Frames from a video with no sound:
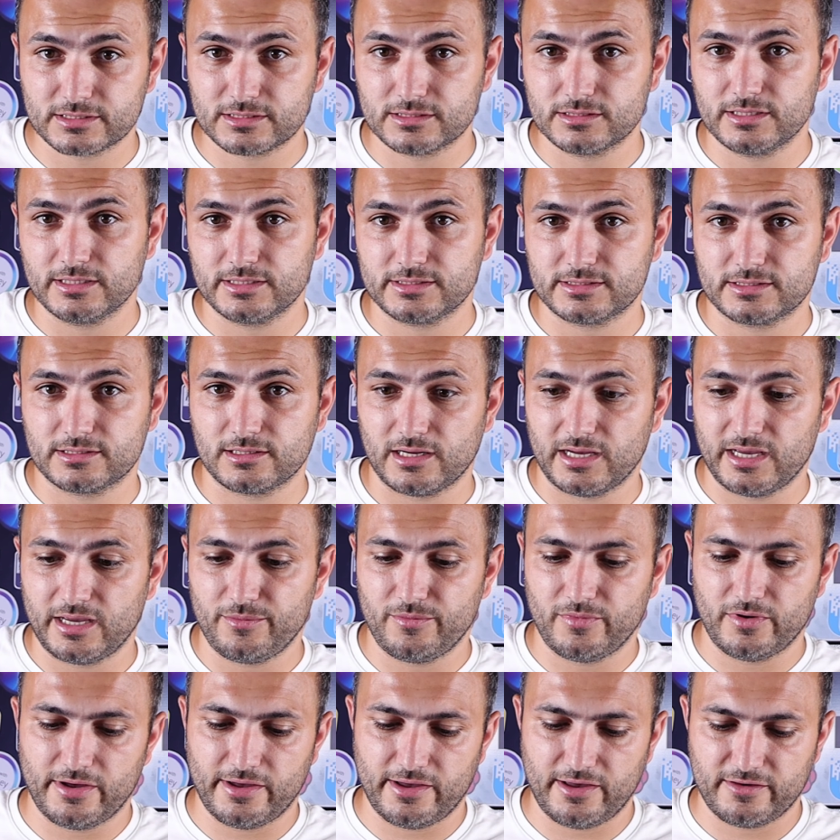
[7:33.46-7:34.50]
this
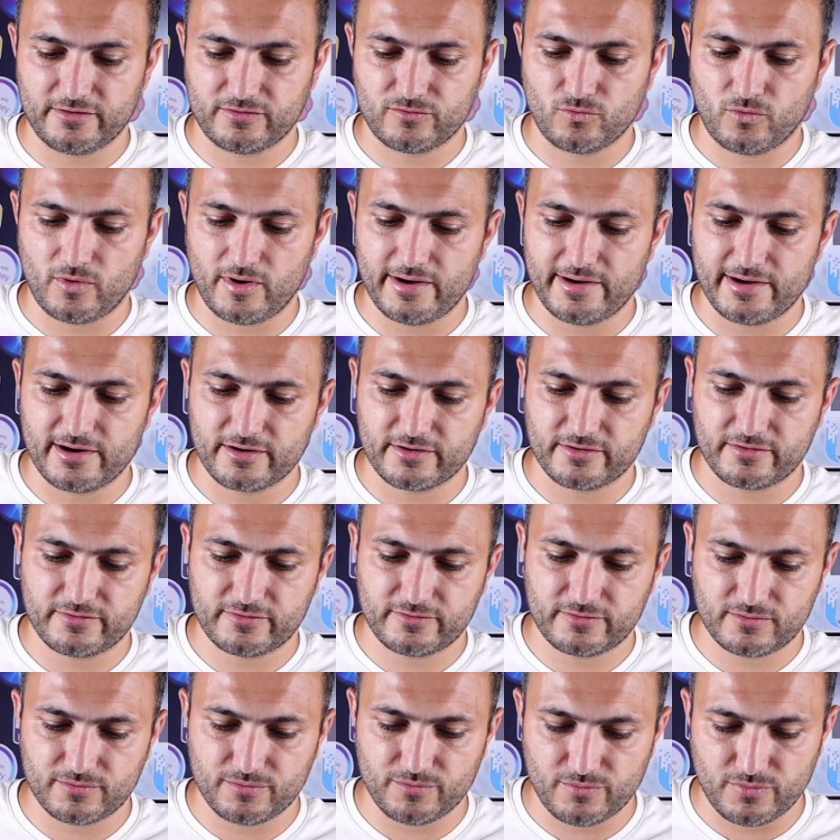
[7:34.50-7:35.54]
time has
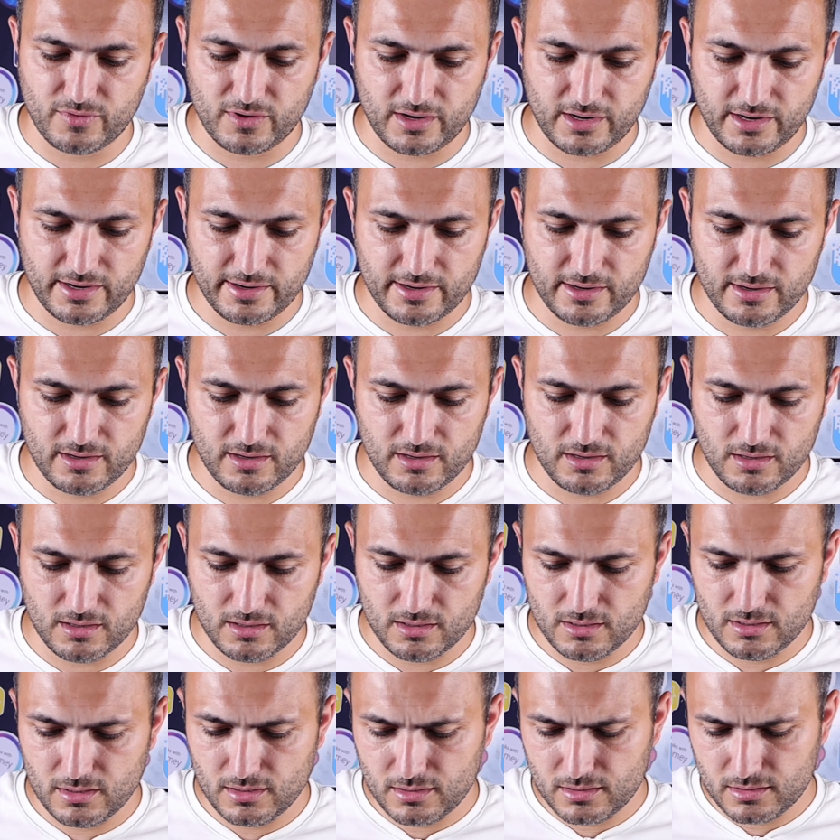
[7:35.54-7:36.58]
wires by,
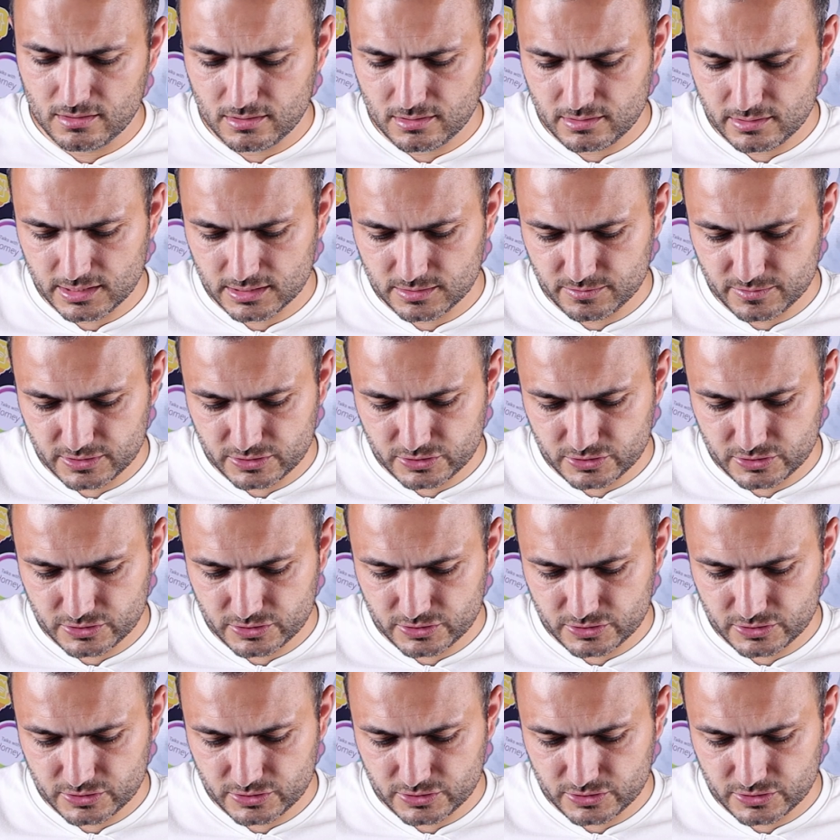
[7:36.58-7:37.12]
let me